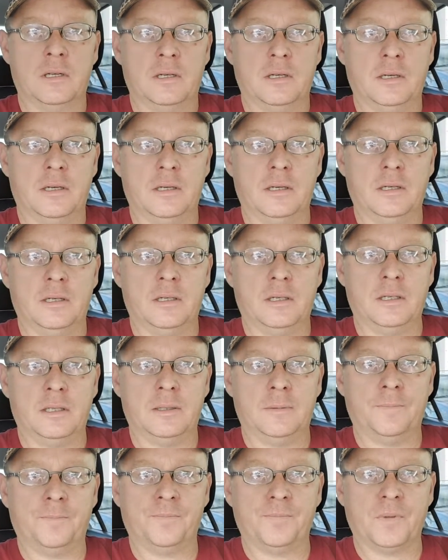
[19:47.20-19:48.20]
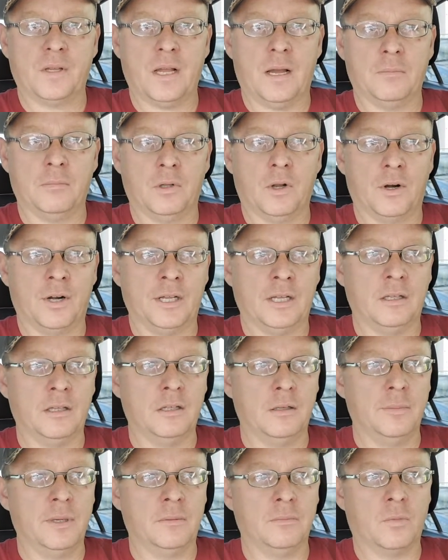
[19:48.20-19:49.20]
I'm learning a
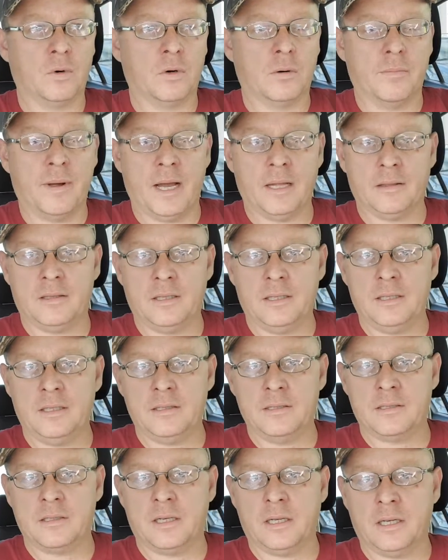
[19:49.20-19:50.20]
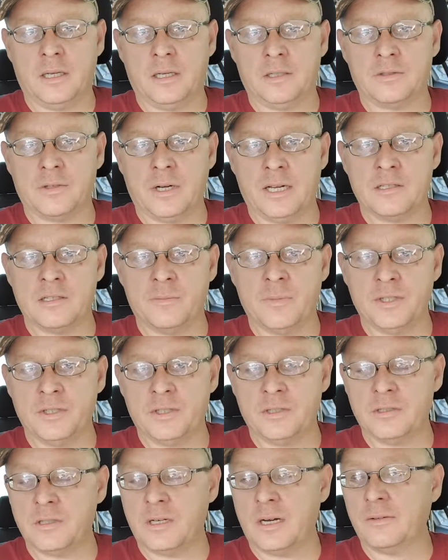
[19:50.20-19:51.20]
little bit more about these
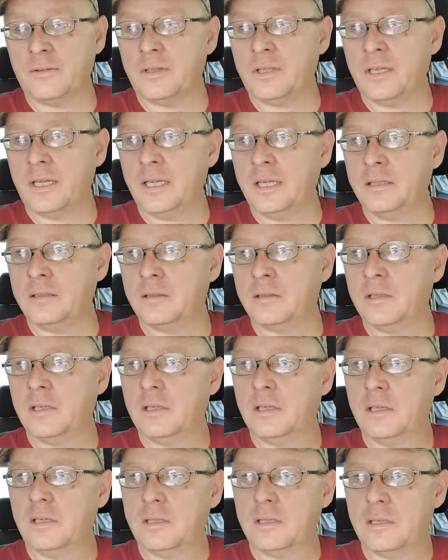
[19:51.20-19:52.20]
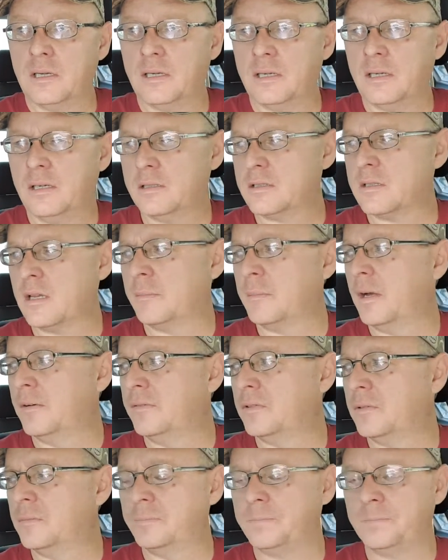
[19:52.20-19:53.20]
transmissions and everything. Some of
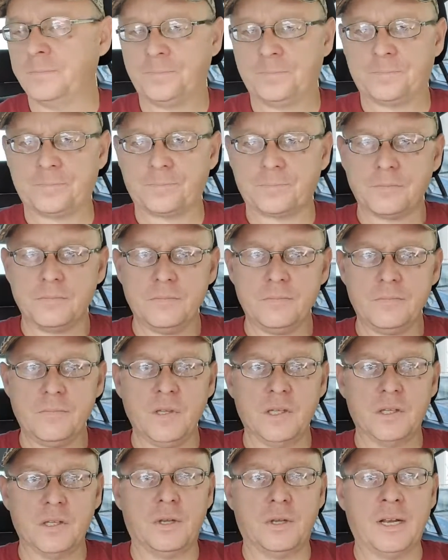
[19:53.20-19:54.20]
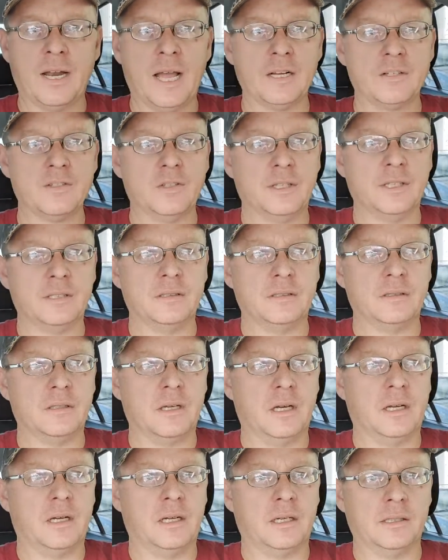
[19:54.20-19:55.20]
them you can actually
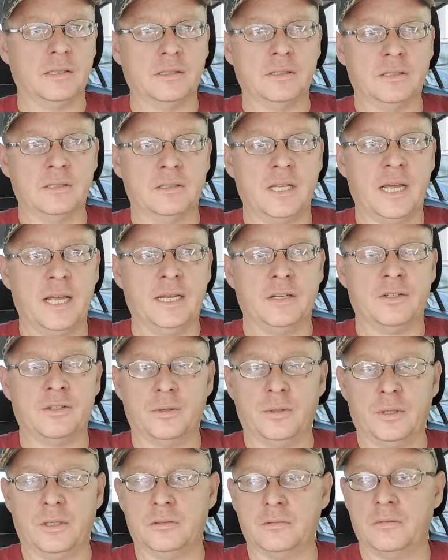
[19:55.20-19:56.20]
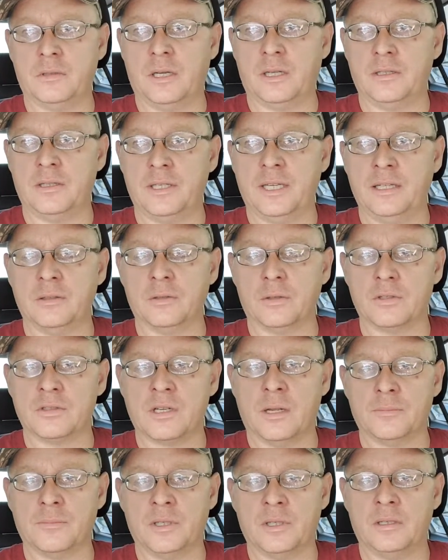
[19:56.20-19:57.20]
take it to a dealer or
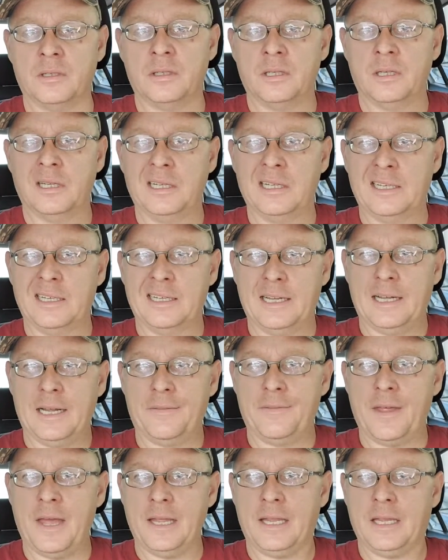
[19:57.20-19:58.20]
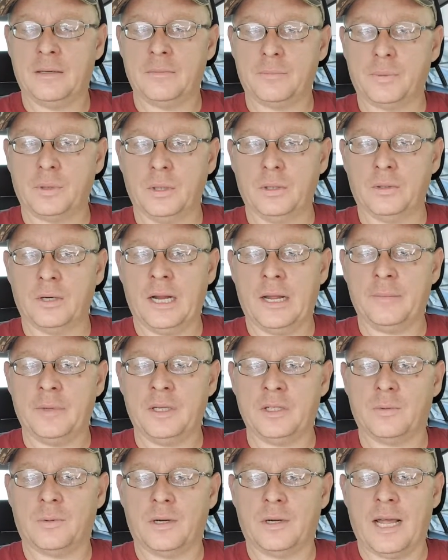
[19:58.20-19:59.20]
something, and they can program
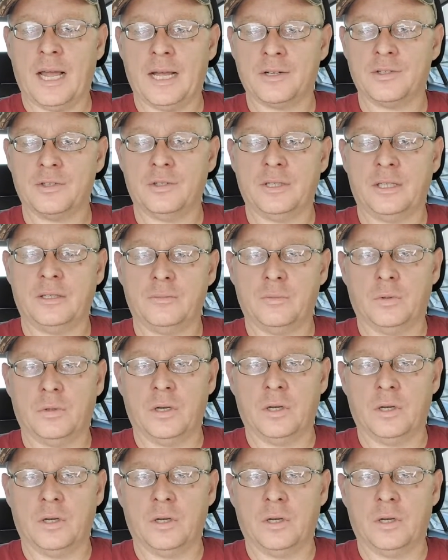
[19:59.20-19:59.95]
it to where it actually will